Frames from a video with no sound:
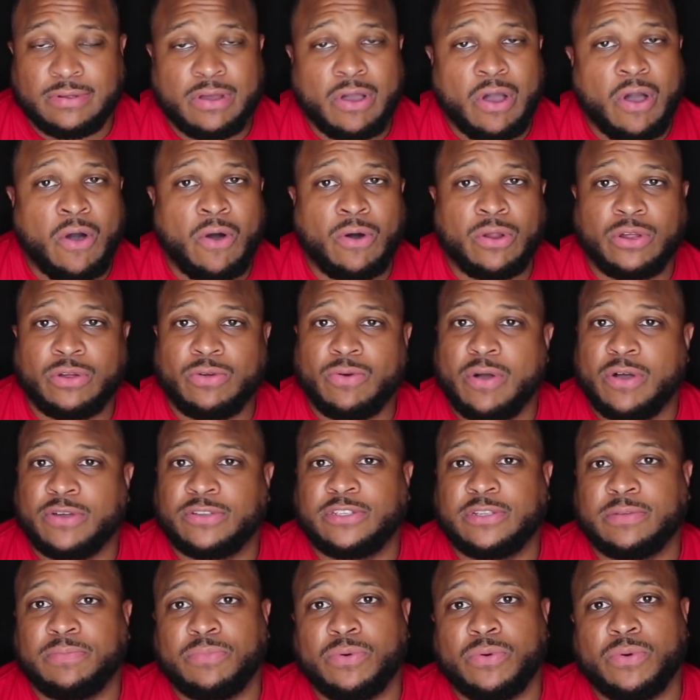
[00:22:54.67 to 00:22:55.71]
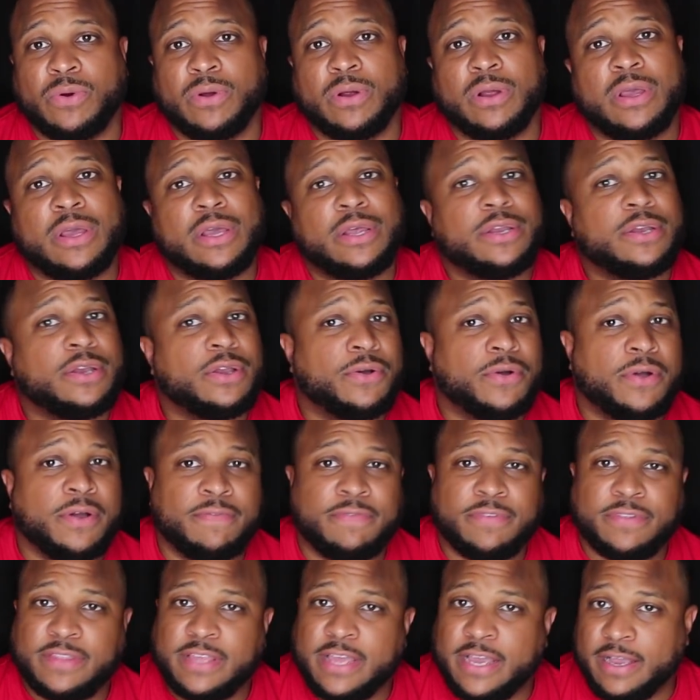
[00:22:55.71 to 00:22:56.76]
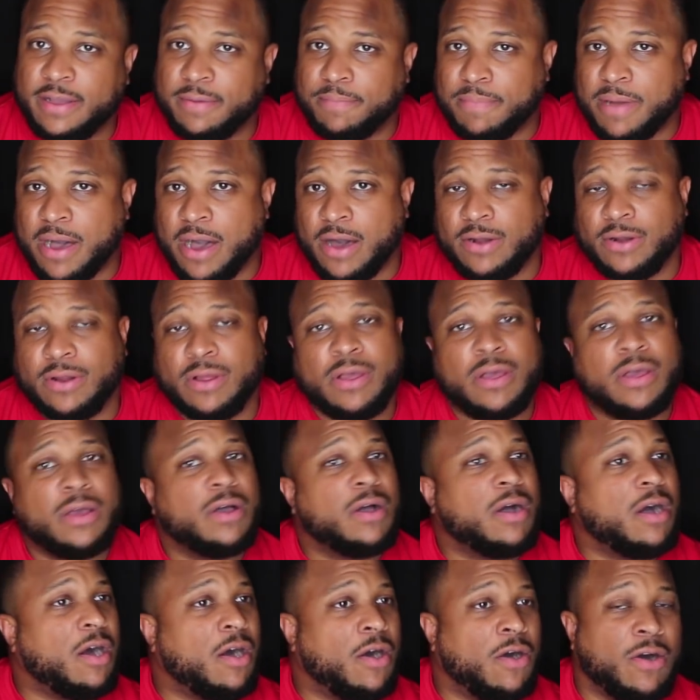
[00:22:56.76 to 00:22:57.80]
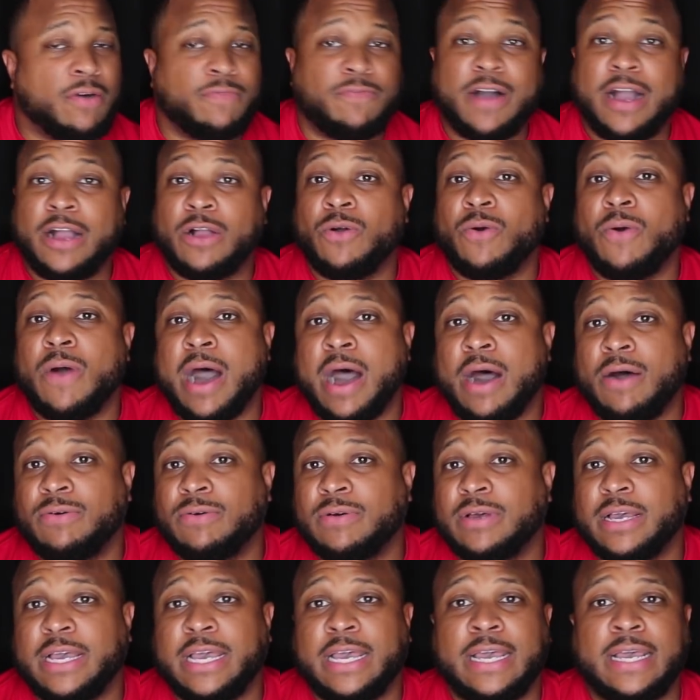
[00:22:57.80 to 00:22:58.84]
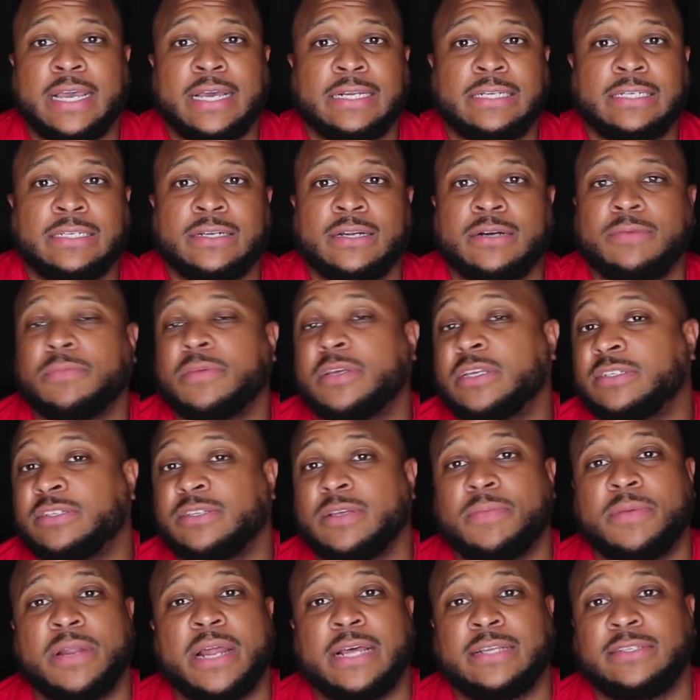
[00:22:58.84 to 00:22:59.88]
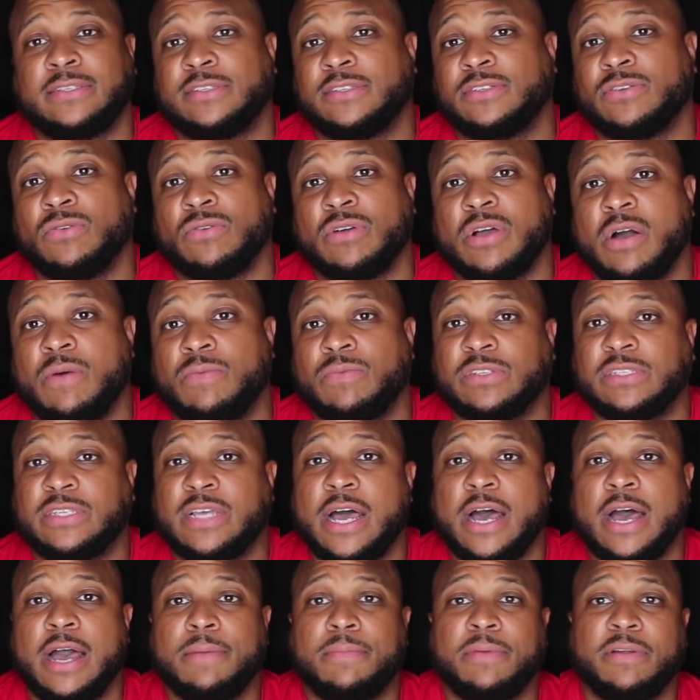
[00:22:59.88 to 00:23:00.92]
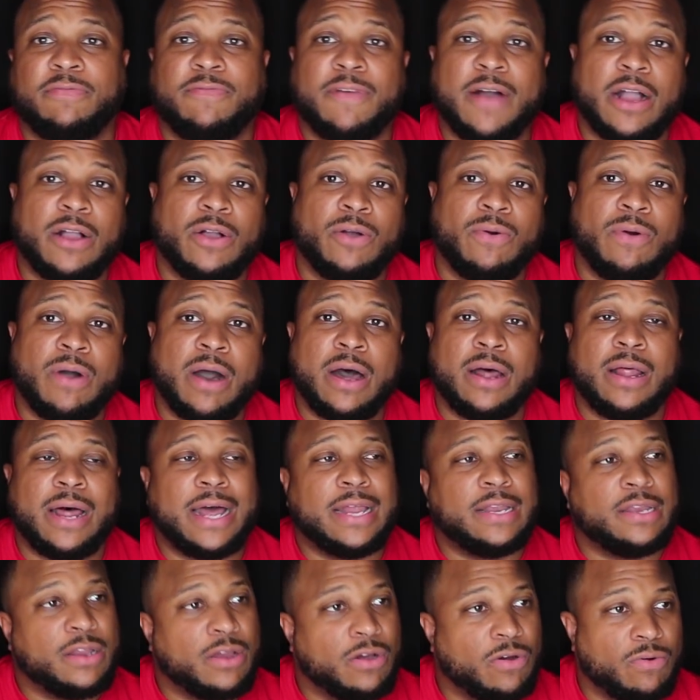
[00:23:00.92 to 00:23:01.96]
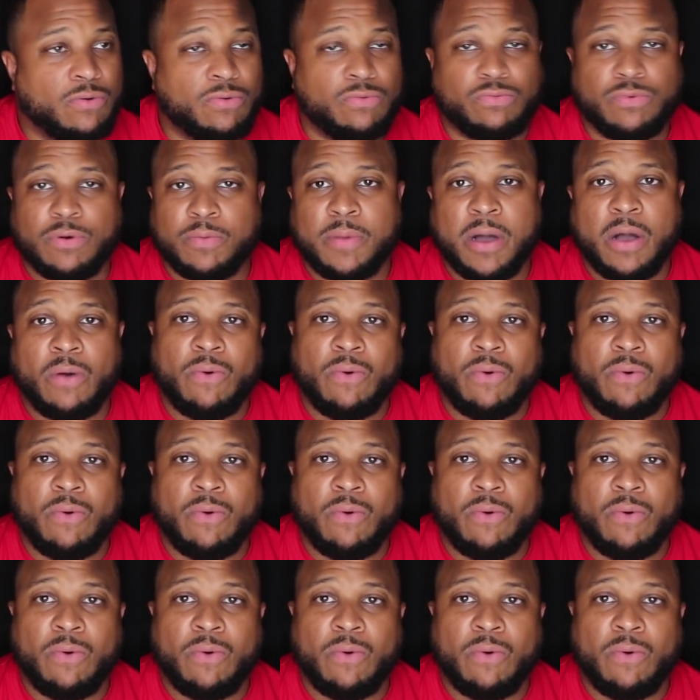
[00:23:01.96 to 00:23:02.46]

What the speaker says: all across the board, know everything about her. Oh, if I go out and, and some of that's just going to come with time, but if I go out, I know what my